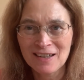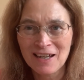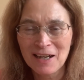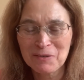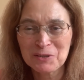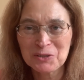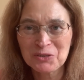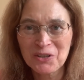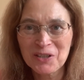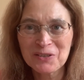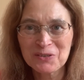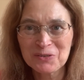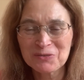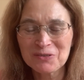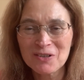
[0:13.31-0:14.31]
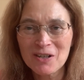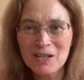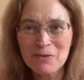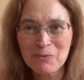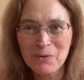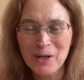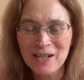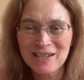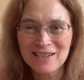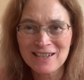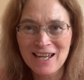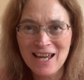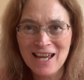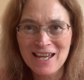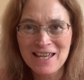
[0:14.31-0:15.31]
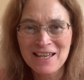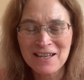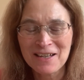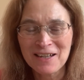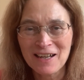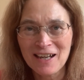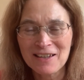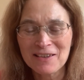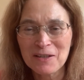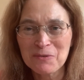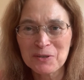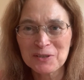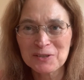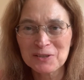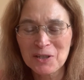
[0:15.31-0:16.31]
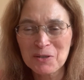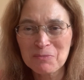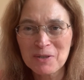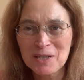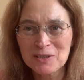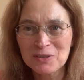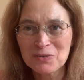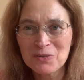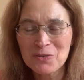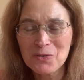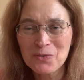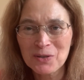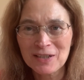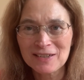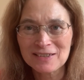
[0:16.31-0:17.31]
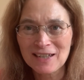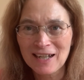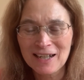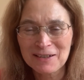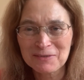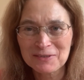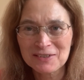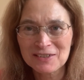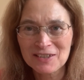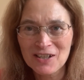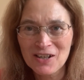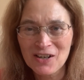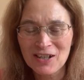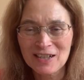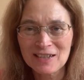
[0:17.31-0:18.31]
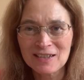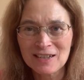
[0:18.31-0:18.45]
I was trying to write one day and there was so much noise outside